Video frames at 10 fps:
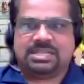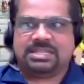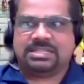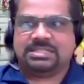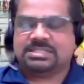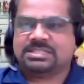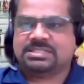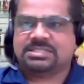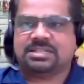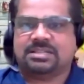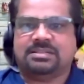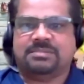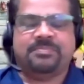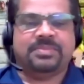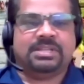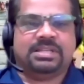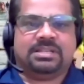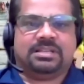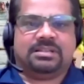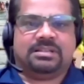is
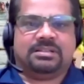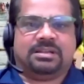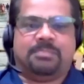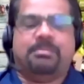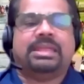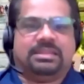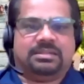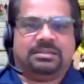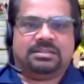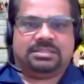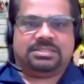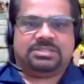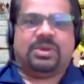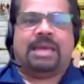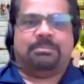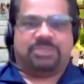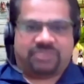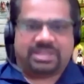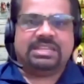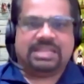a method to
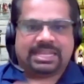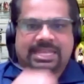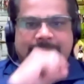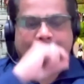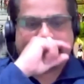amplify DNA